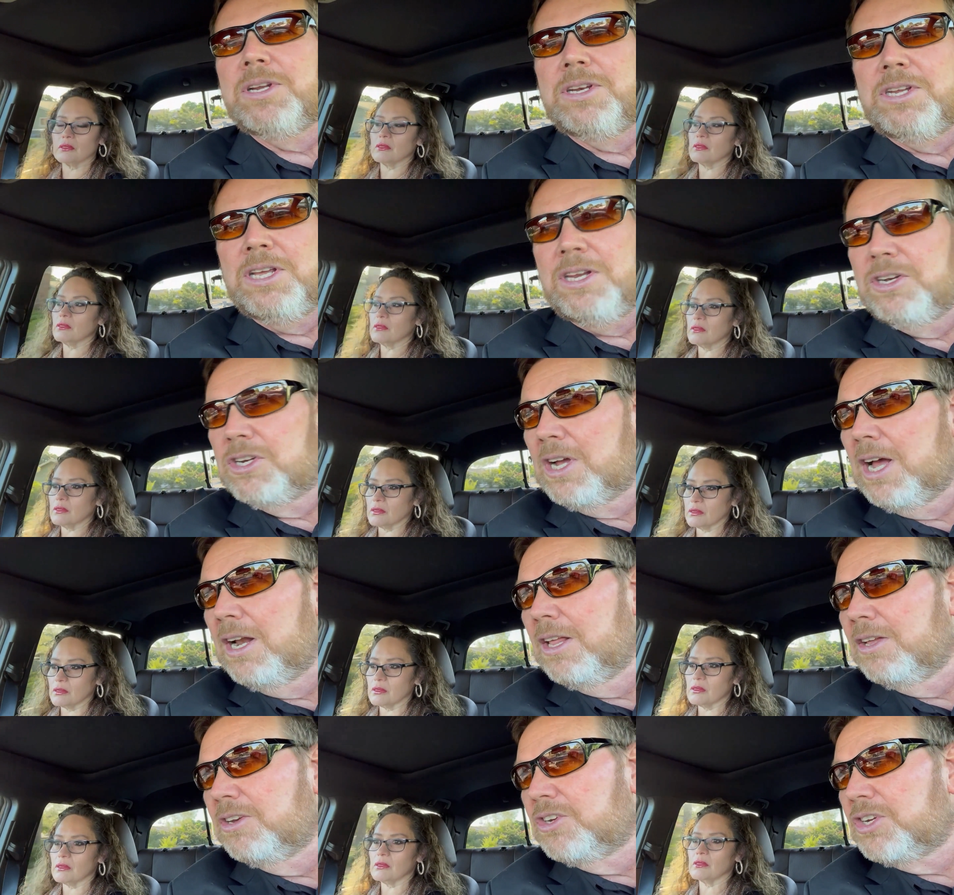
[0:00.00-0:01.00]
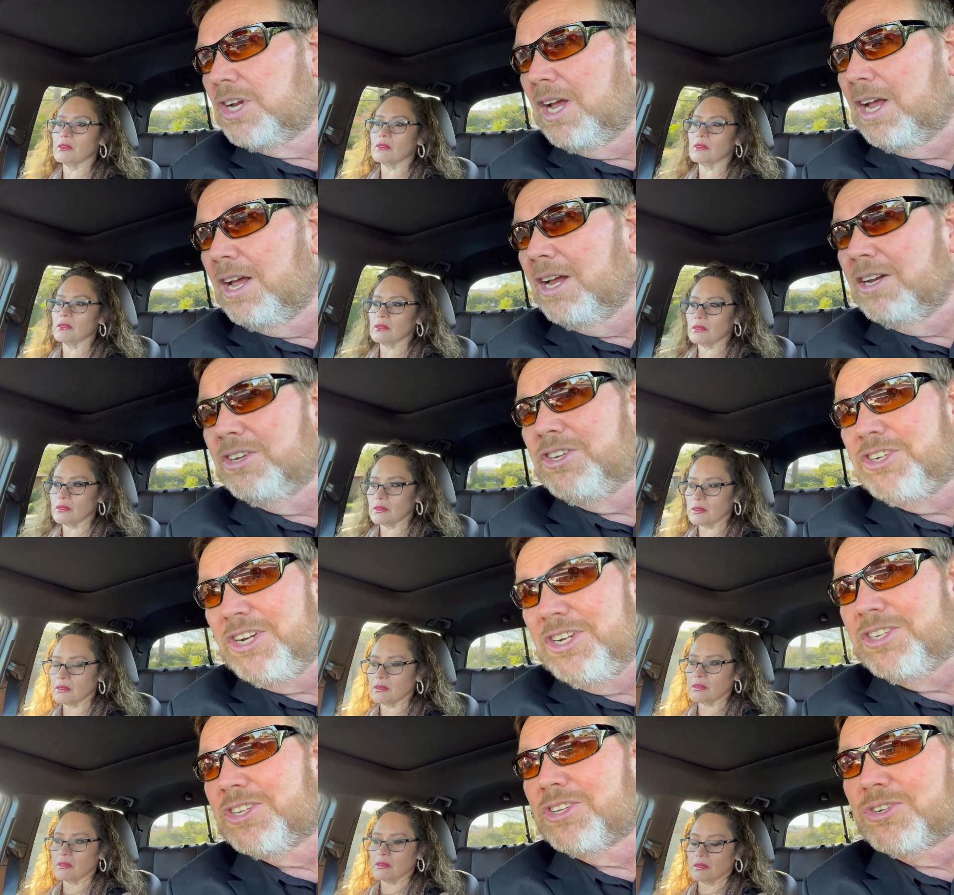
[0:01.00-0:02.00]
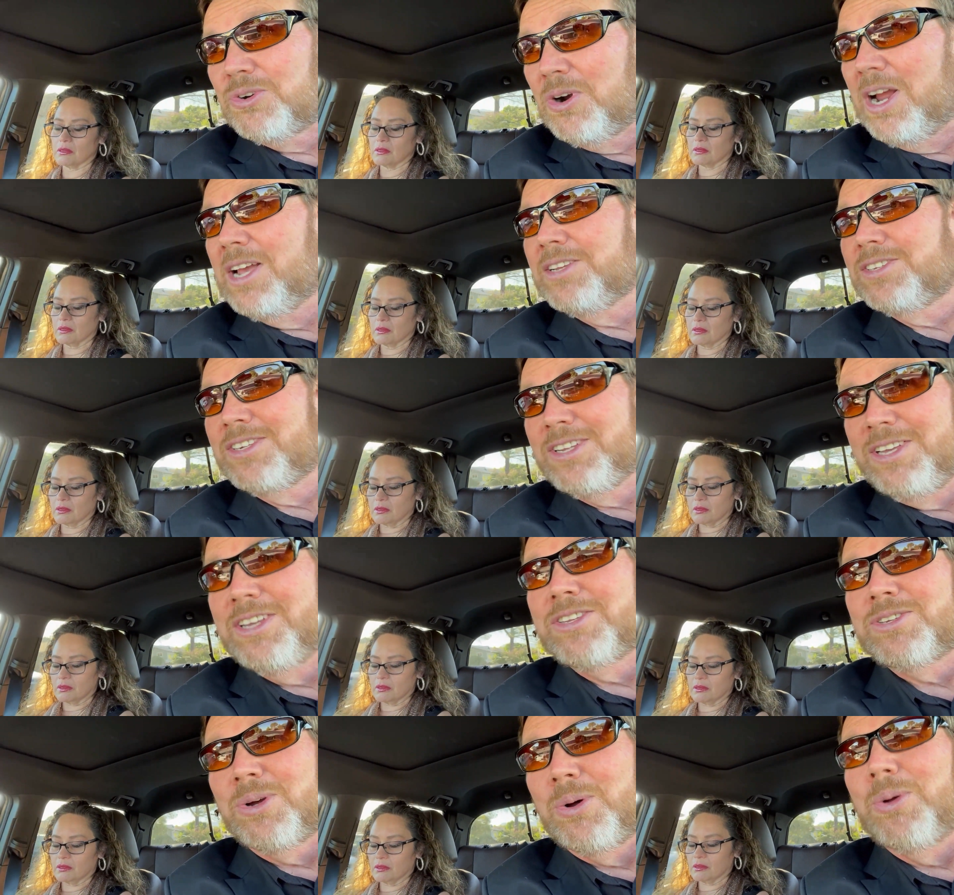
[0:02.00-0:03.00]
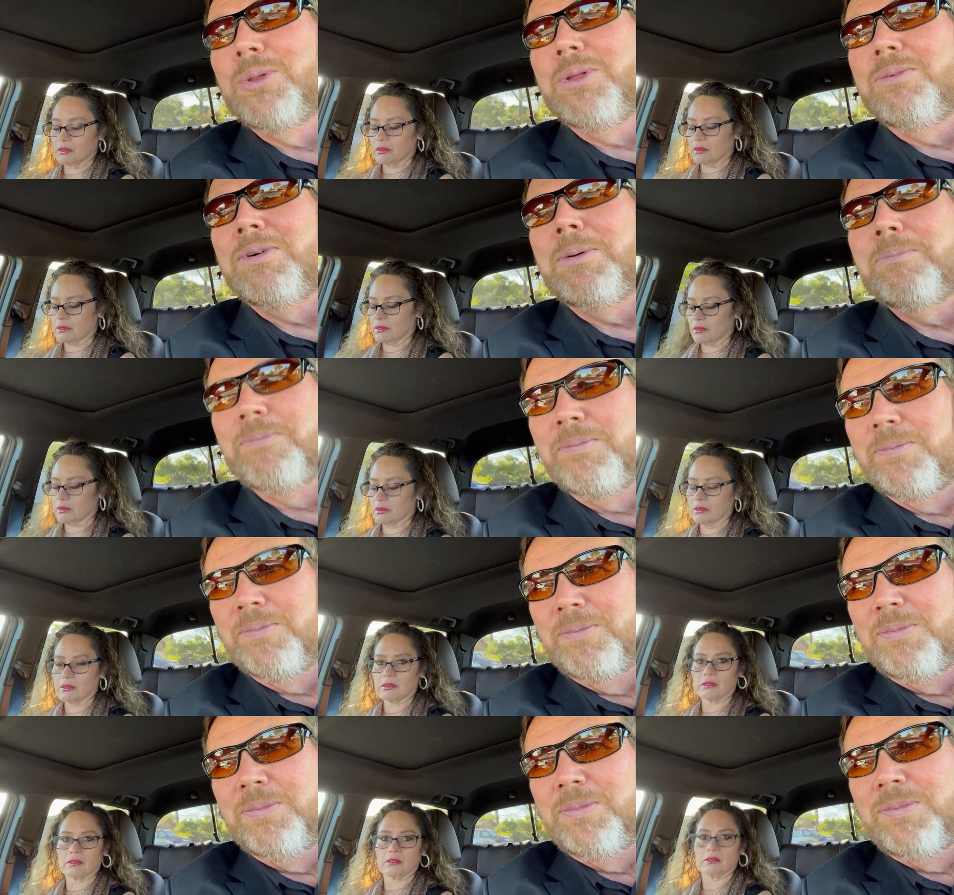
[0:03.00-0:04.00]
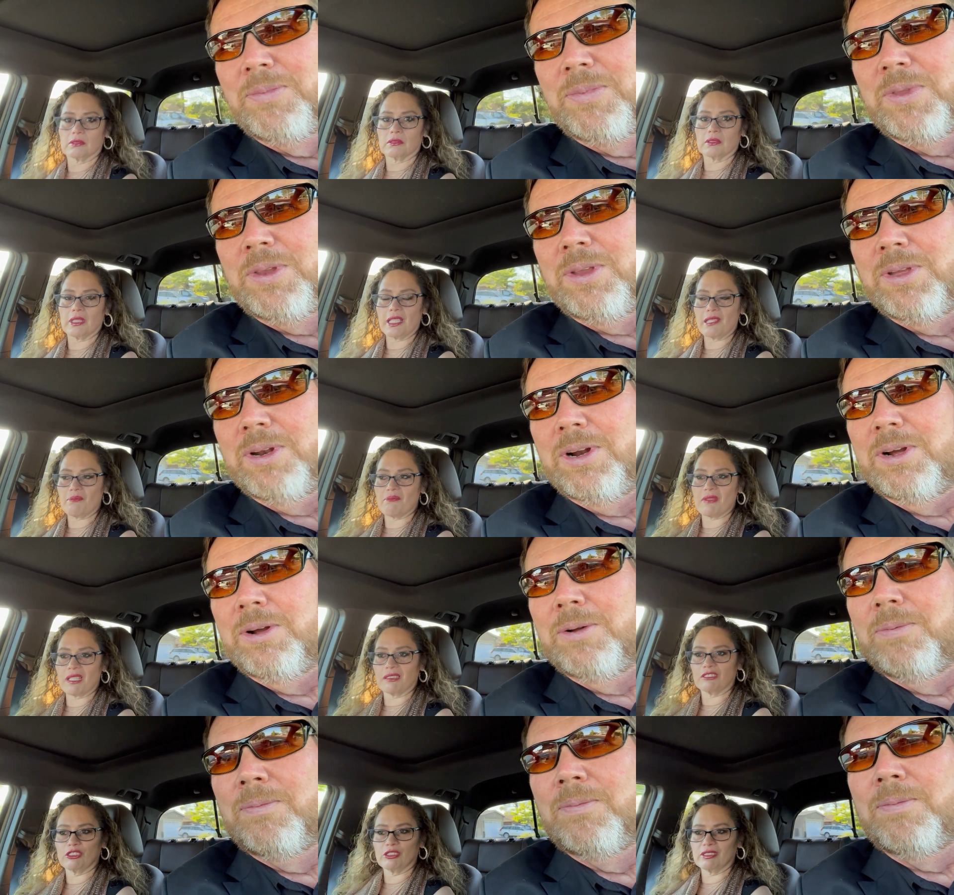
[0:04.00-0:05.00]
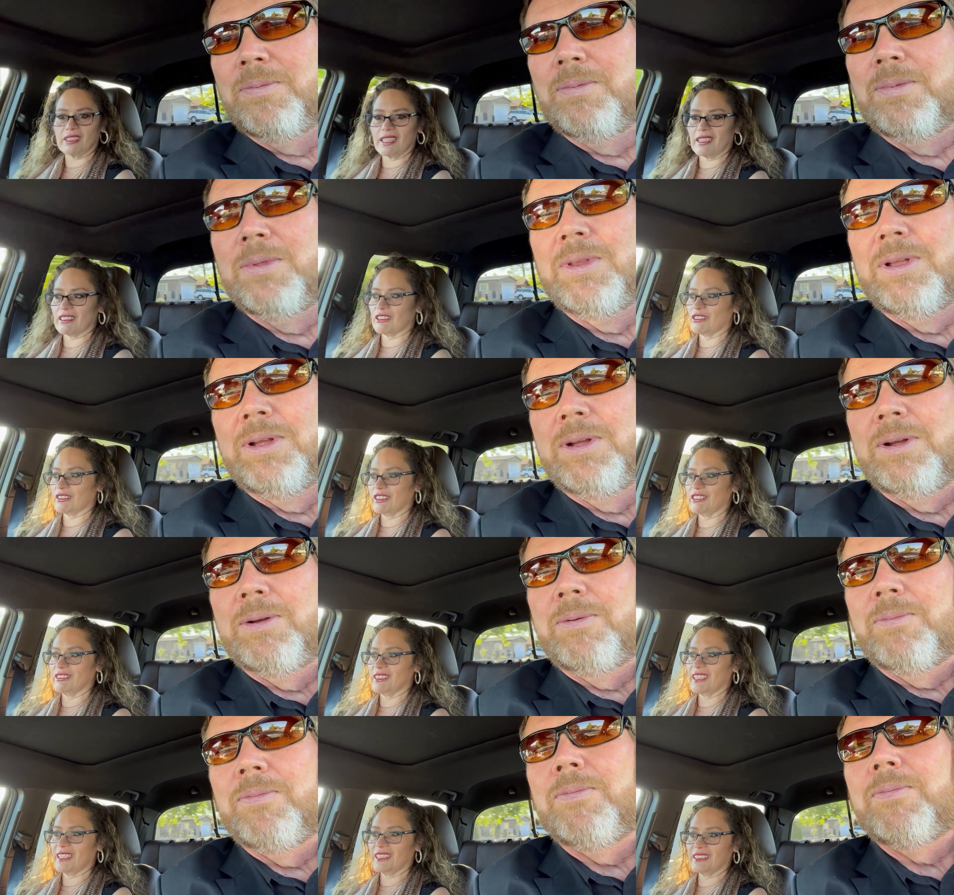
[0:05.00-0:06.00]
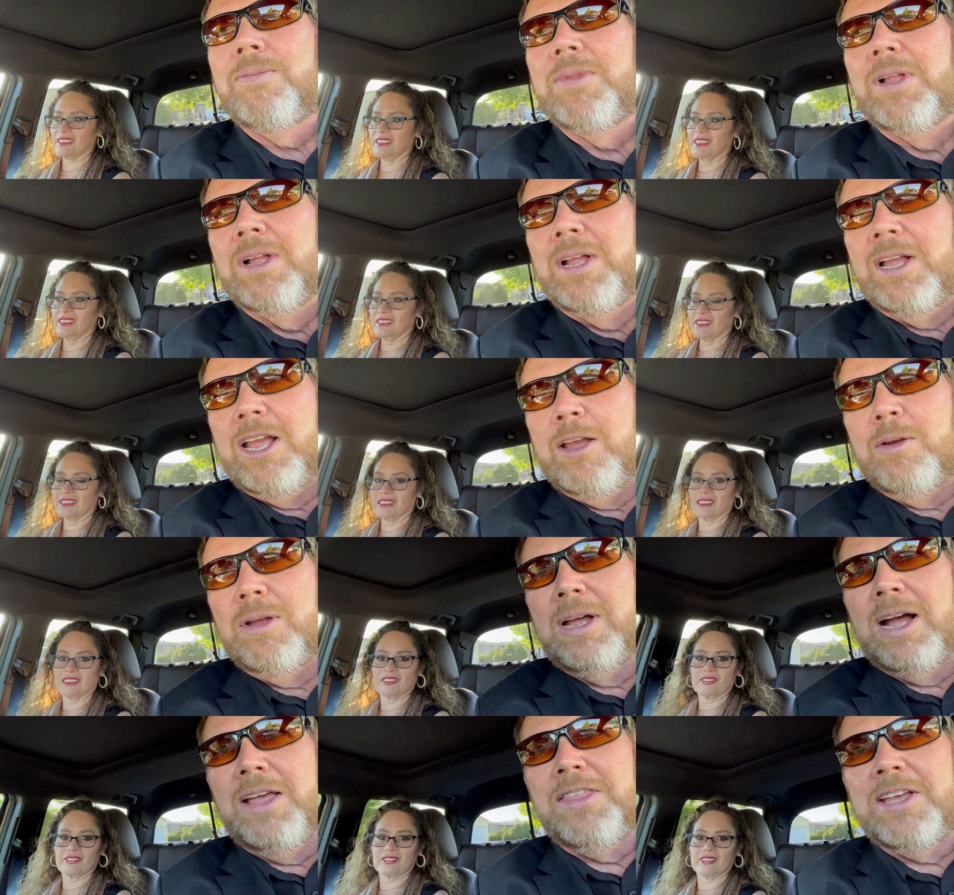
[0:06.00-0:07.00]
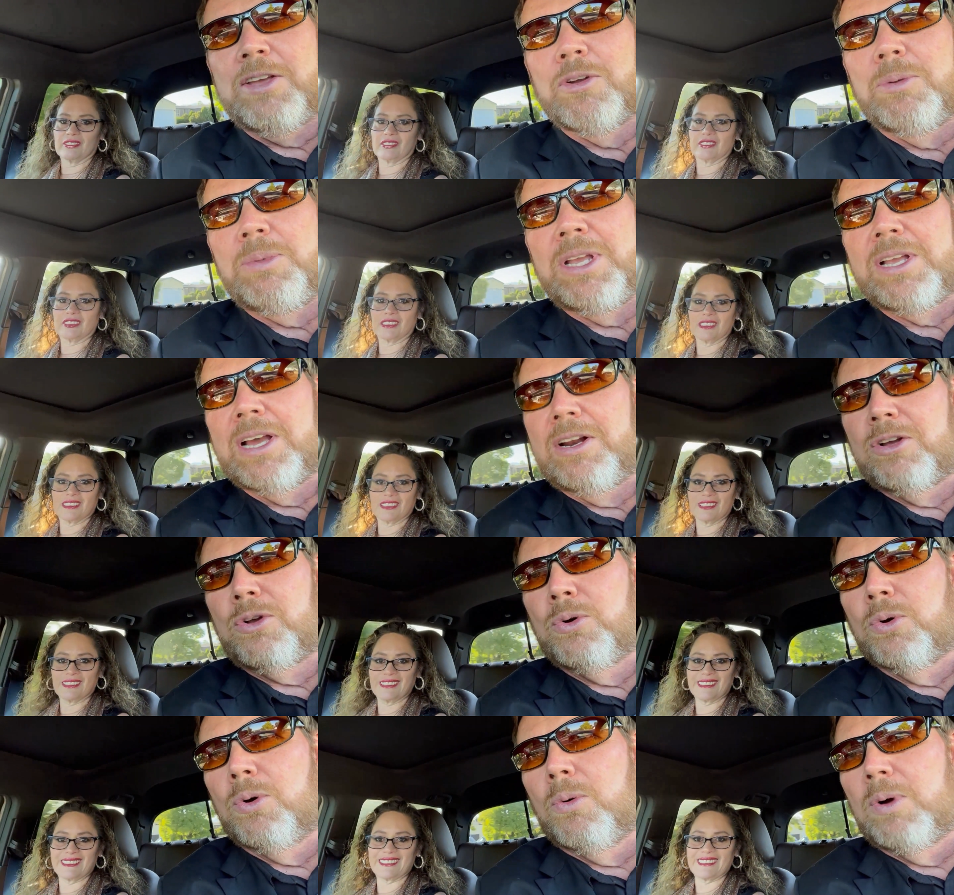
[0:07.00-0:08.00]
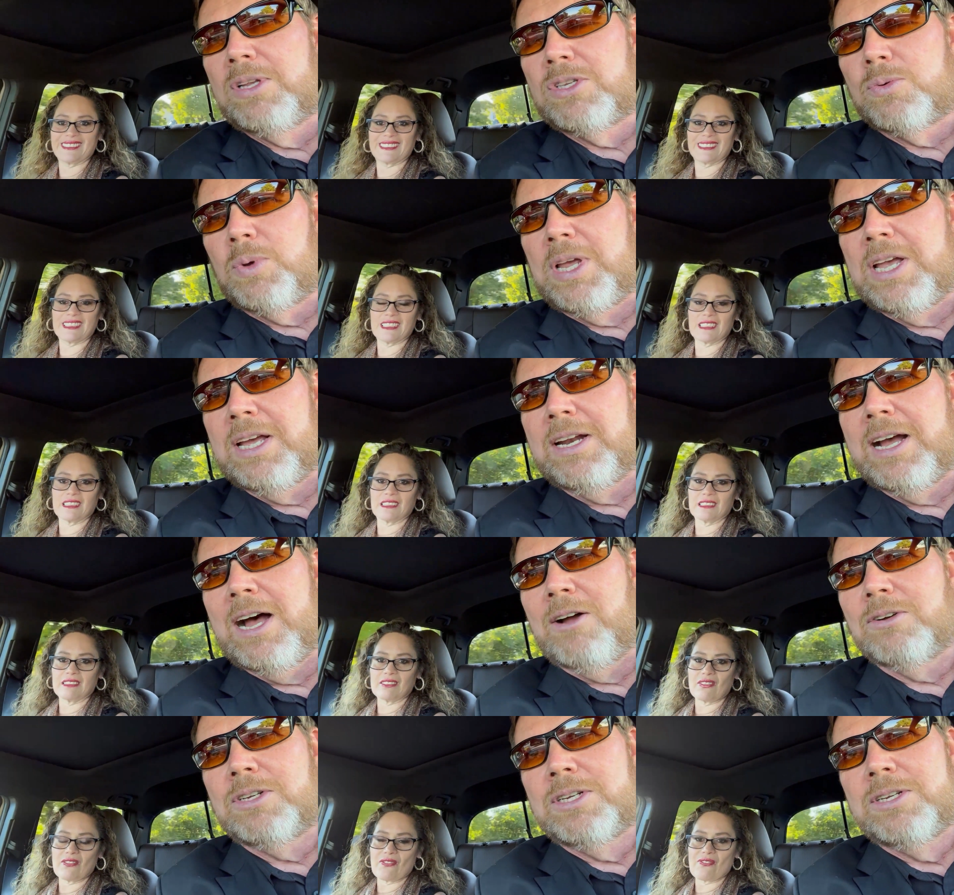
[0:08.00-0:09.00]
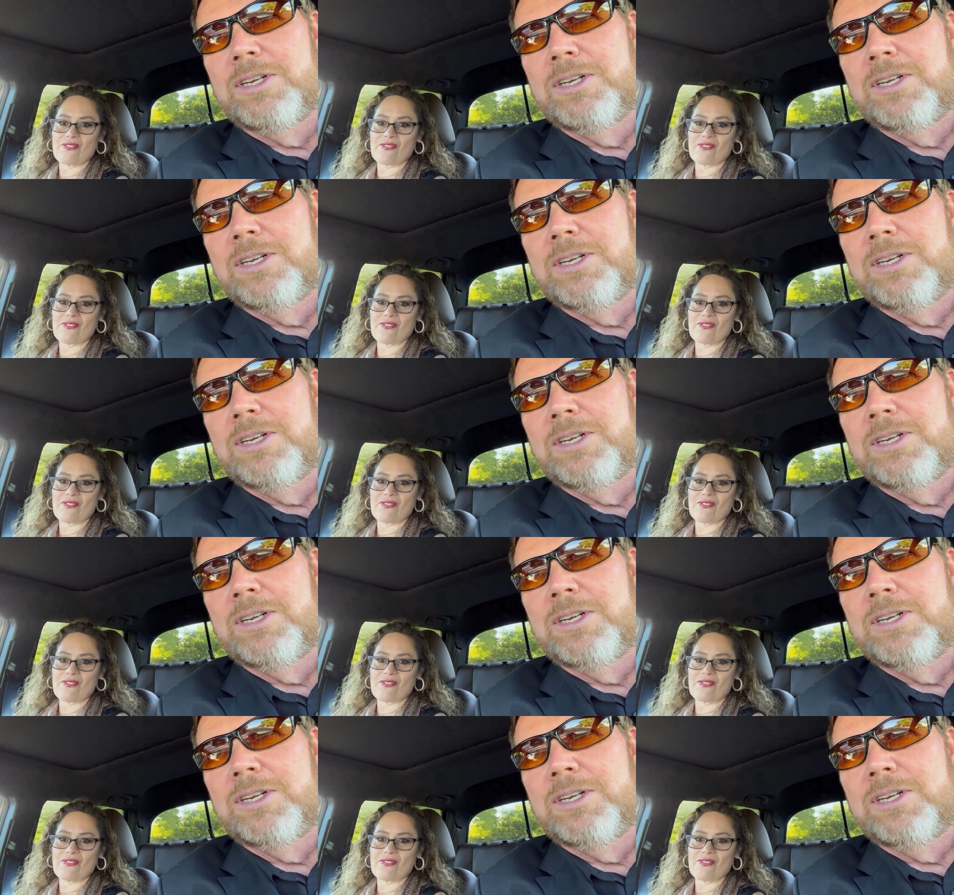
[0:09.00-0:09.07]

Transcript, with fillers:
Speaker 1: Teen Challenge and Jesus Christ gets a hold of them.
Speaker 2: Amen to that. Glory to God.
Speaker 1: I think it would be kind of cool once we head out